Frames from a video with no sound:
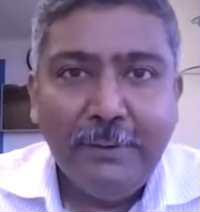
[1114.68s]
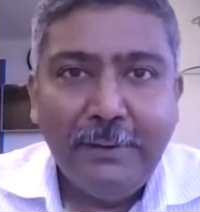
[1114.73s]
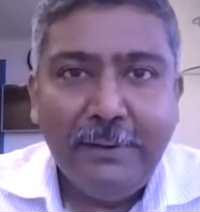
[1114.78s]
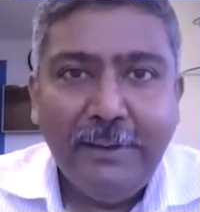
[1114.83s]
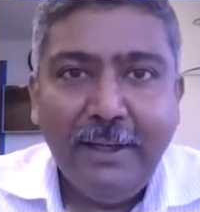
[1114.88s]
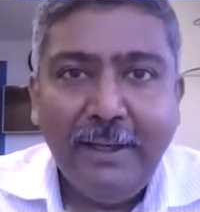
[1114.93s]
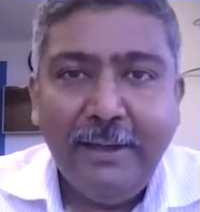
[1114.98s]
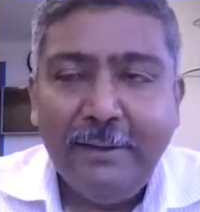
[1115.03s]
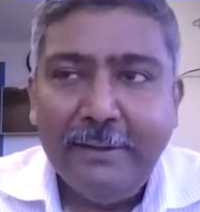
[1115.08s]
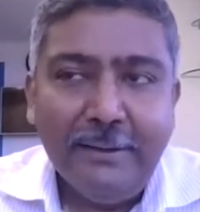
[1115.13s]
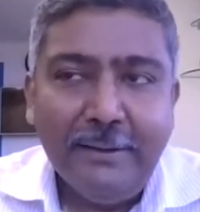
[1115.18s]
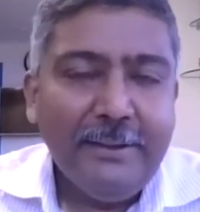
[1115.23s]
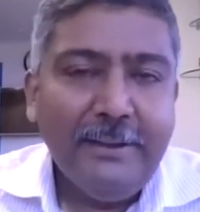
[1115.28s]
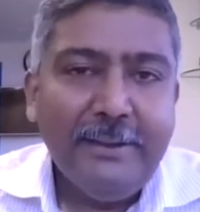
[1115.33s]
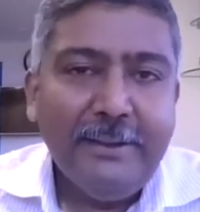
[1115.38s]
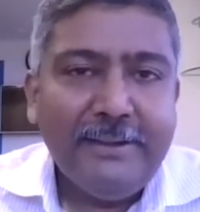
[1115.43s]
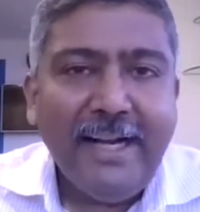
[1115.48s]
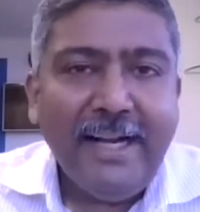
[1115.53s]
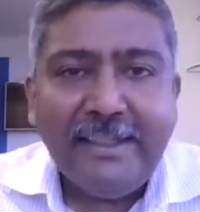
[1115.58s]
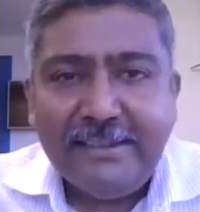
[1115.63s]
Yeah,
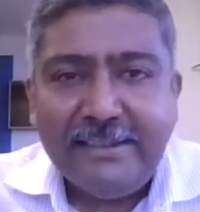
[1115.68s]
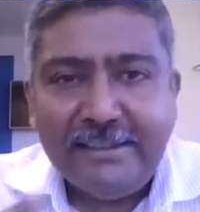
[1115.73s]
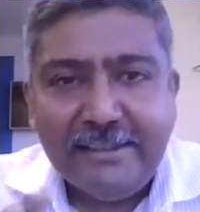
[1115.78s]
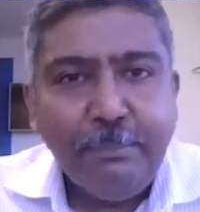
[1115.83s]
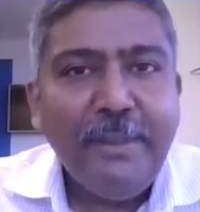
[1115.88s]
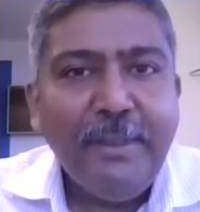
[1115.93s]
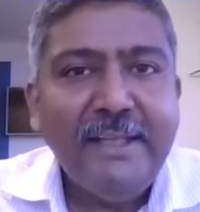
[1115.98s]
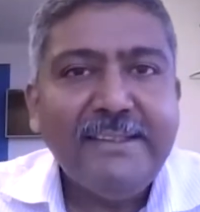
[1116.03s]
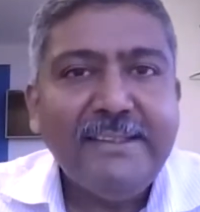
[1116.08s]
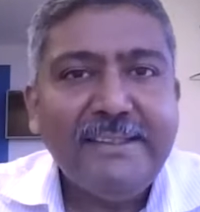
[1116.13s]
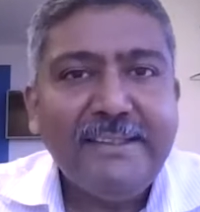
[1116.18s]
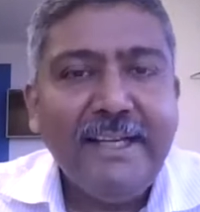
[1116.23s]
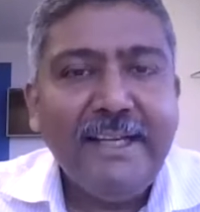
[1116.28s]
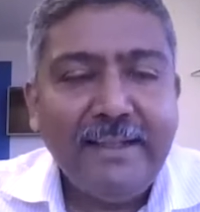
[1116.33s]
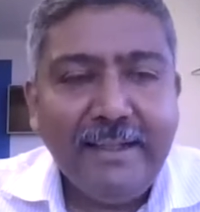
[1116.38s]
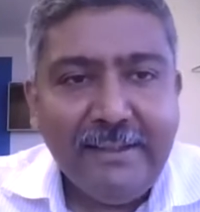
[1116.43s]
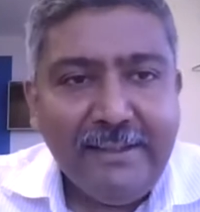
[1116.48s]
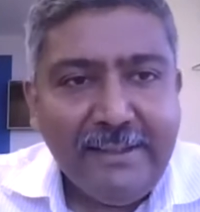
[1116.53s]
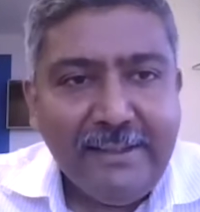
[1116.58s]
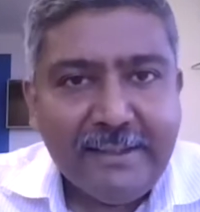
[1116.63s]
that's the best tech,
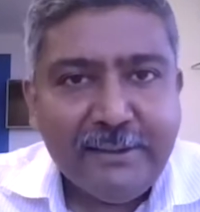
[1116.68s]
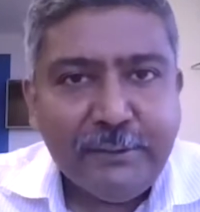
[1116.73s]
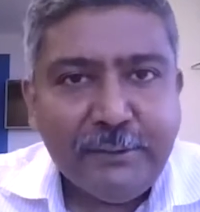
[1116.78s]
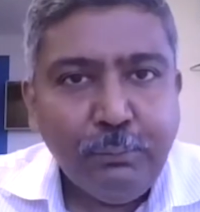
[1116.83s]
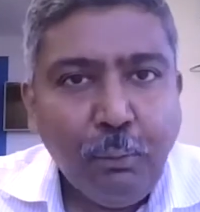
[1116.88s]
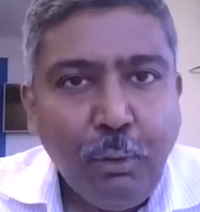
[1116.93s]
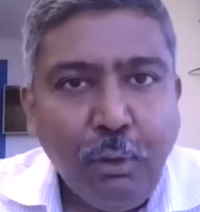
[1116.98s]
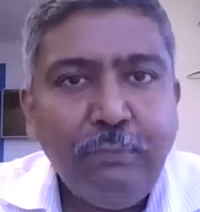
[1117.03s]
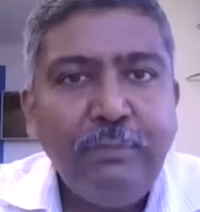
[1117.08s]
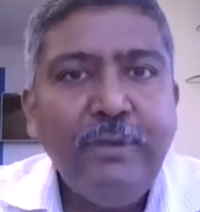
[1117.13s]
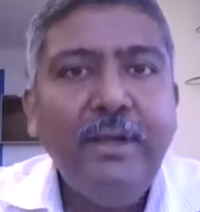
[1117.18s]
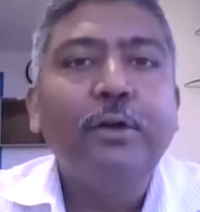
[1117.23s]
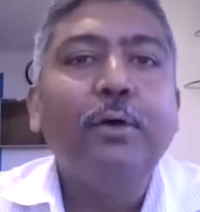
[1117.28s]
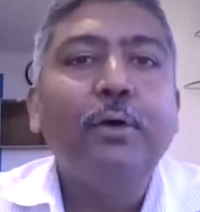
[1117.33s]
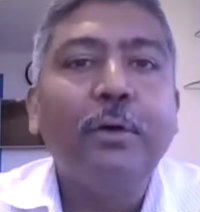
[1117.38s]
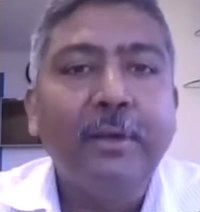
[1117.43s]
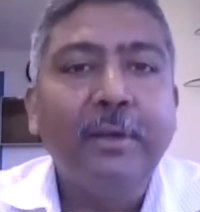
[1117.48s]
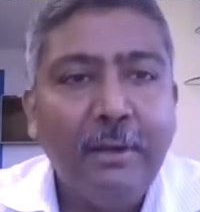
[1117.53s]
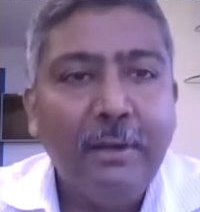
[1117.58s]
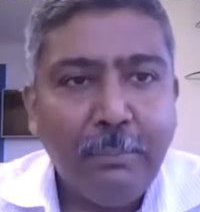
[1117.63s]
and that is what we are
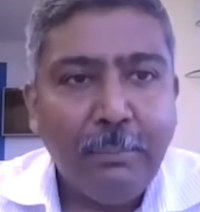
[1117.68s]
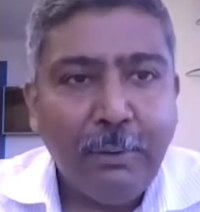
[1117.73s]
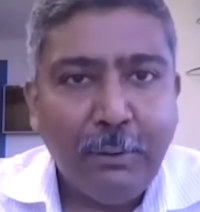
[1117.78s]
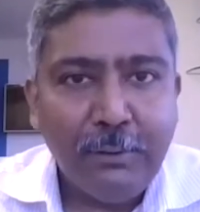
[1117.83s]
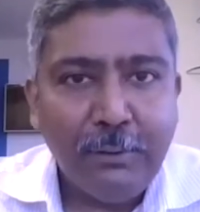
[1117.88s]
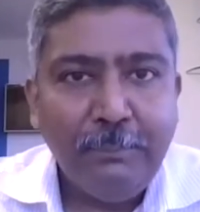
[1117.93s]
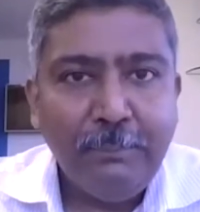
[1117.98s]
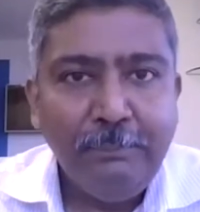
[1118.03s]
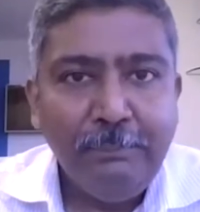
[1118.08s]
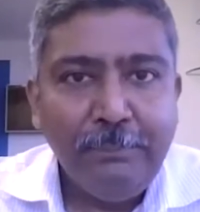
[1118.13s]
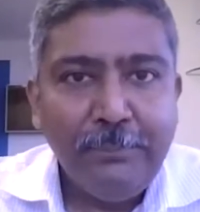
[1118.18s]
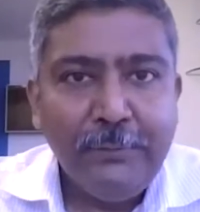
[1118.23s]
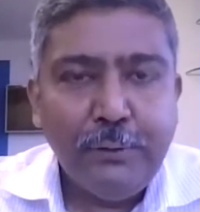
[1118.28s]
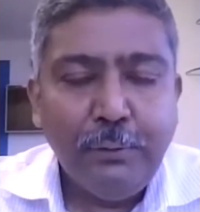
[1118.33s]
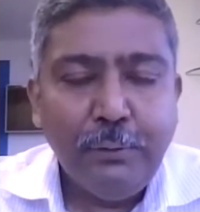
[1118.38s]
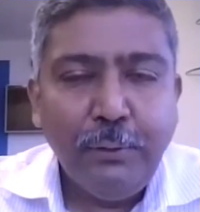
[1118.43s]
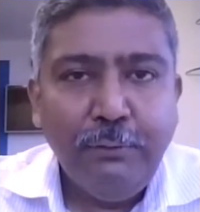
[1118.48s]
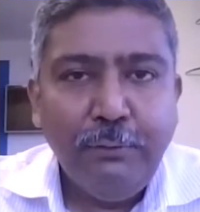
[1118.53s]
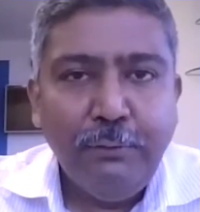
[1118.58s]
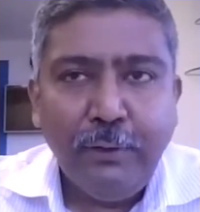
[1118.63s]
talking about.
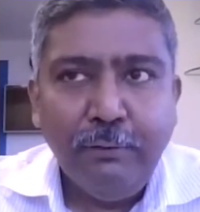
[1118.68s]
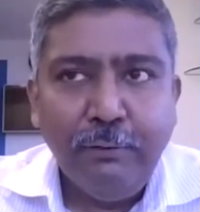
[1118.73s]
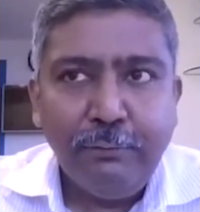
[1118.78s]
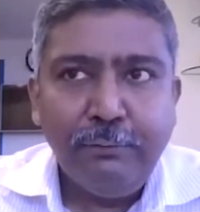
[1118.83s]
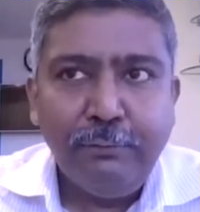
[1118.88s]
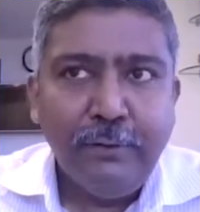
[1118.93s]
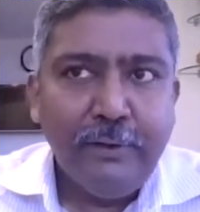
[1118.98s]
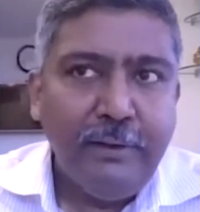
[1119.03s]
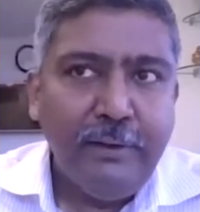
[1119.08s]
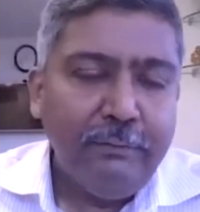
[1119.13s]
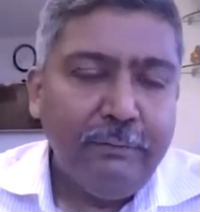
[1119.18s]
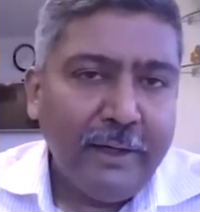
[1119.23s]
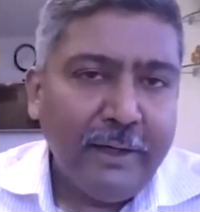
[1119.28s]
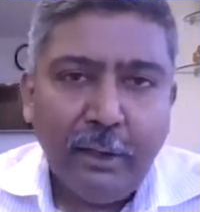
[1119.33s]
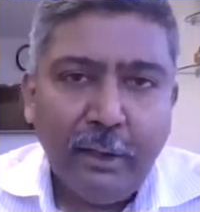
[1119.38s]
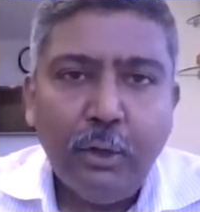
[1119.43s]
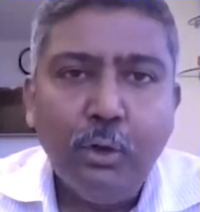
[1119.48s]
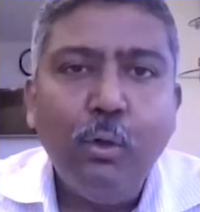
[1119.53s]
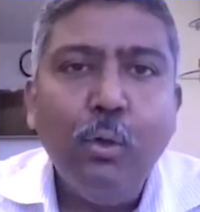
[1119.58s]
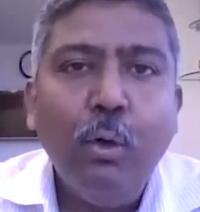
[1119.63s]
So if I
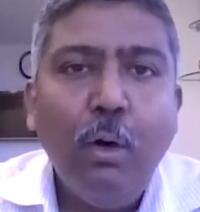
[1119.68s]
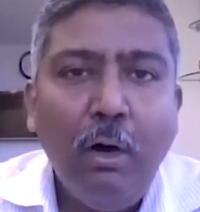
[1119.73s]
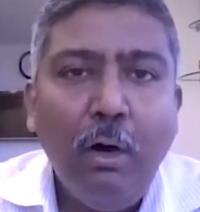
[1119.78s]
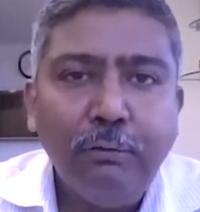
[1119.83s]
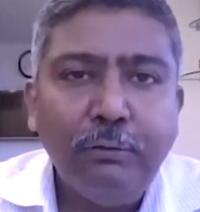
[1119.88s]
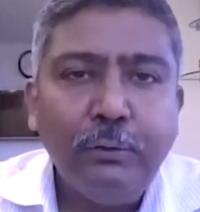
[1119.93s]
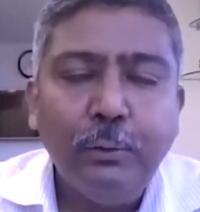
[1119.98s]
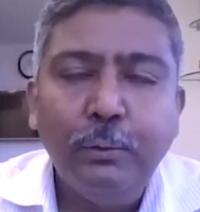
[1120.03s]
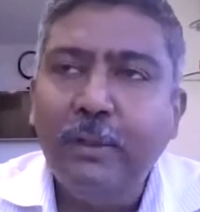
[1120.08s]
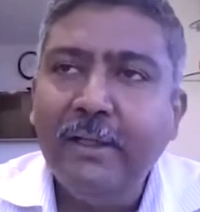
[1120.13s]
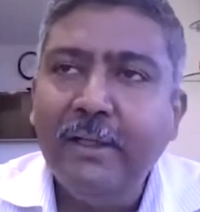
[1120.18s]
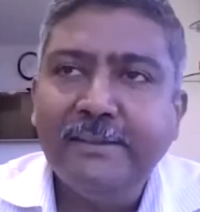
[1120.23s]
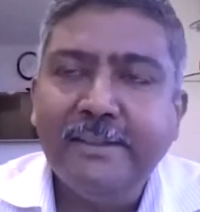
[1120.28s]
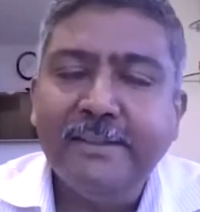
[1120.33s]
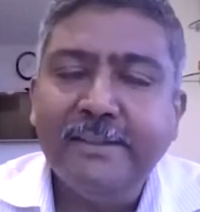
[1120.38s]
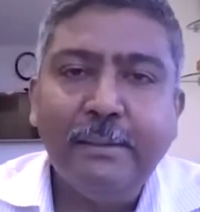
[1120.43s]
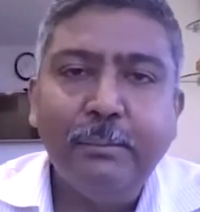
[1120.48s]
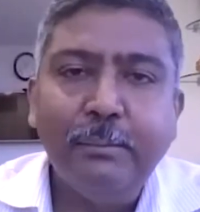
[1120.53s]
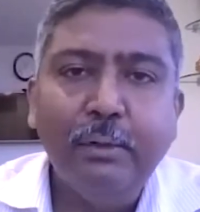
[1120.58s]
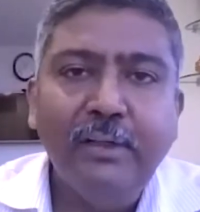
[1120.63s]
can go off to, let's say,
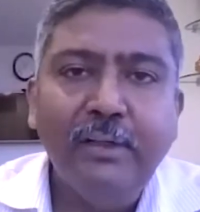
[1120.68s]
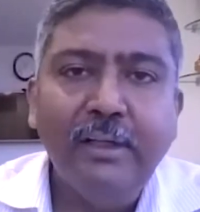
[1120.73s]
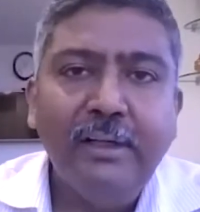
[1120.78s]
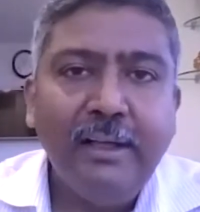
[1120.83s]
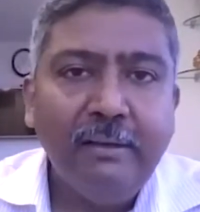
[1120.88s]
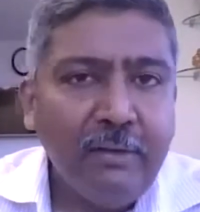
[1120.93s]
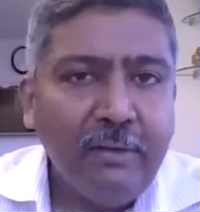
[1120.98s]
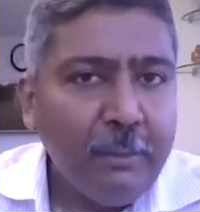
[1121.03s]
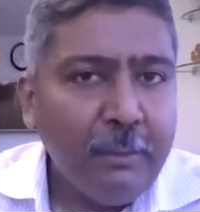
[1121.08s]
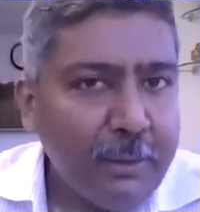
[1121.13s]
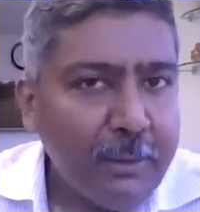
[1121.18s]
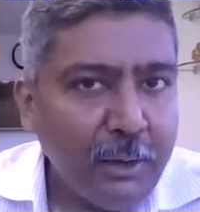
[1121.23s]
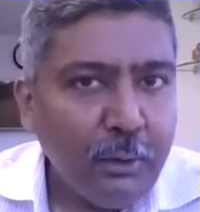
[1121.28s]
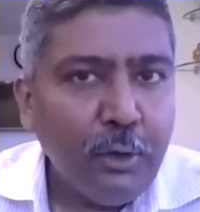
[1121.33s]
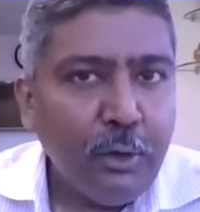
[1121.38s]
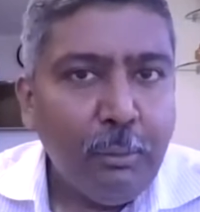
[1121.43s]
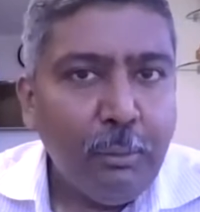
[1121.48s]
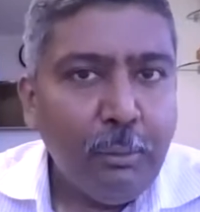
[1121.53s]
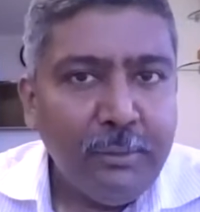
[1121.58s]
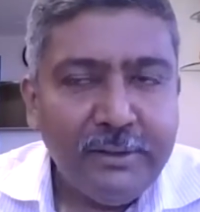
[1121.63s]
some of the developed
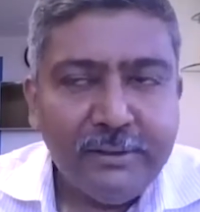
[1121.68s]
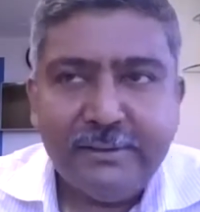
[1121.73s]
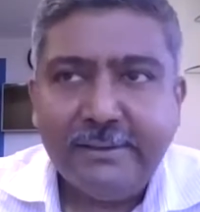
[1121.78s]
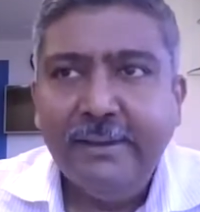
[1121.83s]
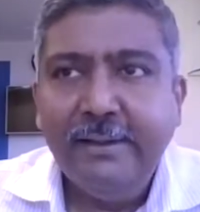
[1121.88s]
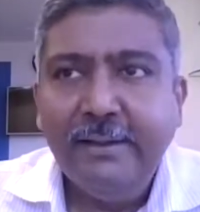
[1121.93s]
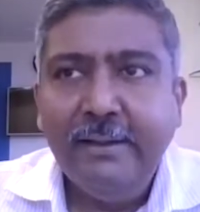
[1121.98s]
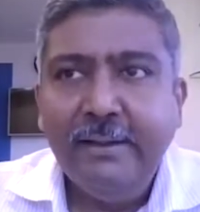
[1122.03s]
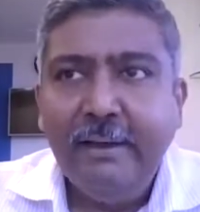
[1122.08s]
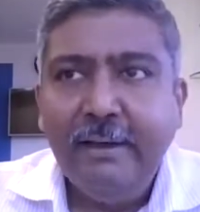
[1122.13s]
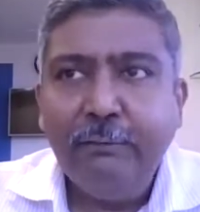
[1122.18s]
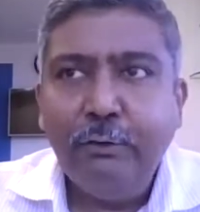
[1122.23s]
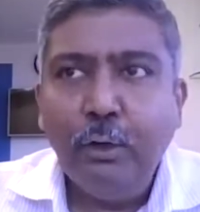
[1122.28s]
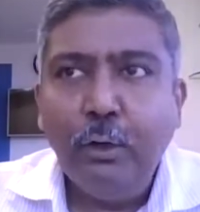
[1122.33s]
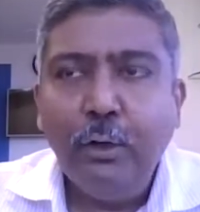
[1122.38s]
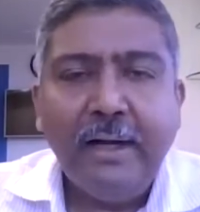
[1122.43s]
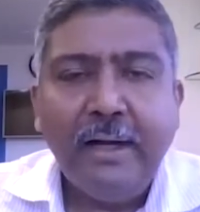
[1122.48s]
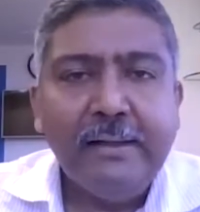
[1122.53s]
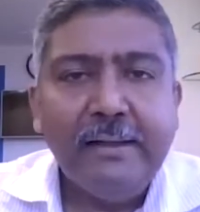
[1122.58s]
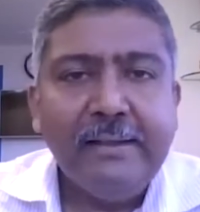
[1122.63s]
economies, if you
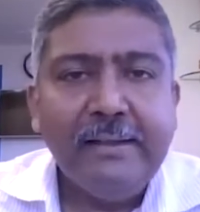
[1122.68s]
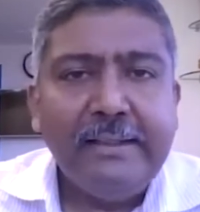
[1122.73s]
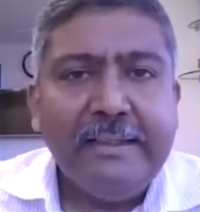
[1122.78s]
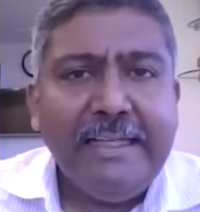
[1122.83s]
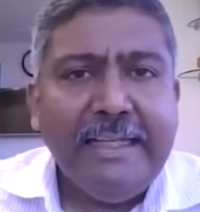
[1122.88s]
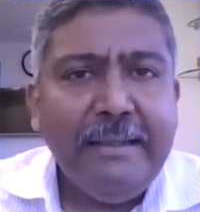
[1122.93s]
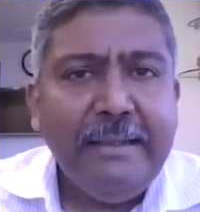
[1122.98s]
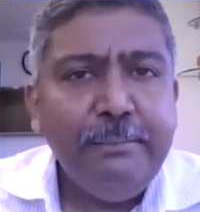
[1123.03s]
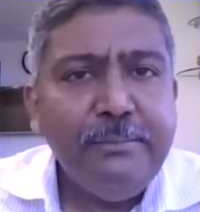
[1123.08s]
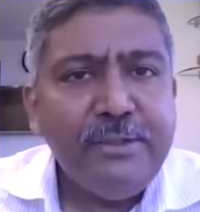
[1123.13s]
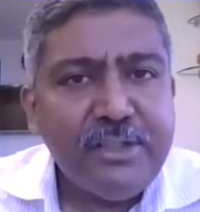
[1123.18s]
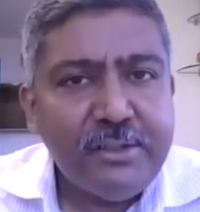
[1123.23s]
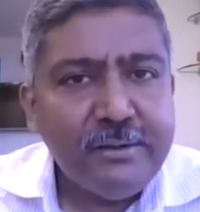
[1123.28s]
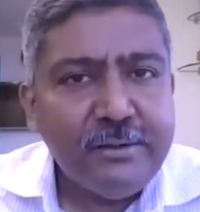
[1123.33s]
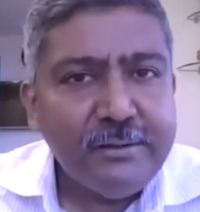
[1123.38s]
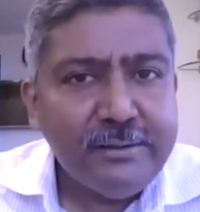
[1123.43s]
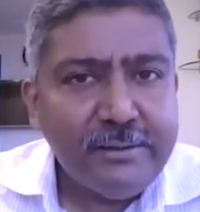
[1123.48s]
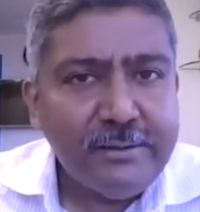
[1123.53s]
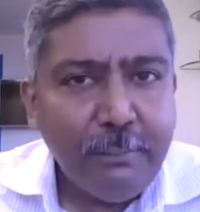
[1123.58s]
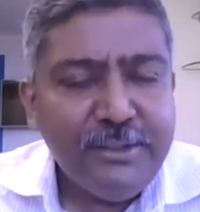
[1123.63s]
look at the
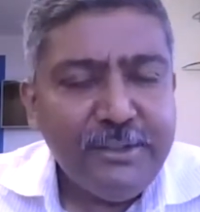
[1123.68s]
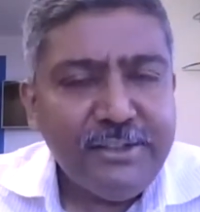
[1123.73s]
Teamsters